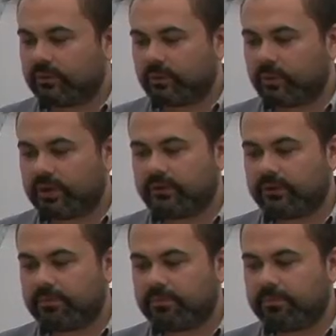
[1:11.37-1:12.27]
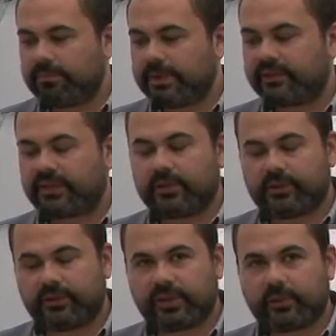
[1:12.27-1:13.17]
One of the biggest
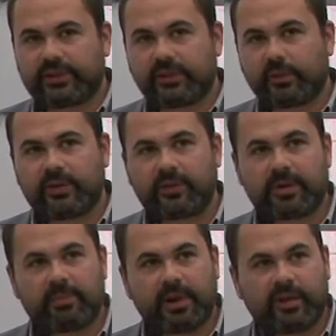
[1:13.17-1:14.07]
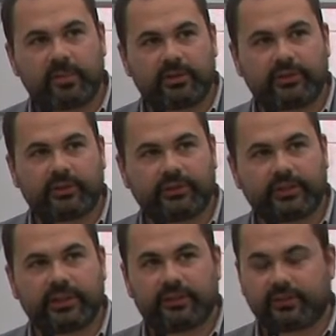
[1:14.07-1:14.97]
images that we take away from the Apollo missions
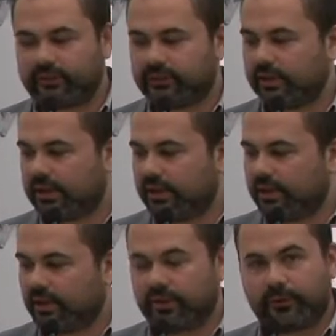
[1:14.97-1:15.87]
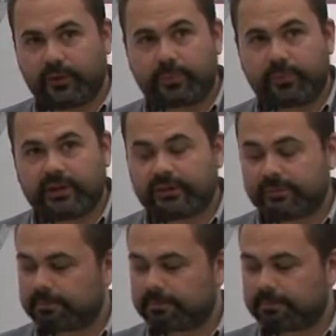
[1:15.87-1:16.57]
is the footprint.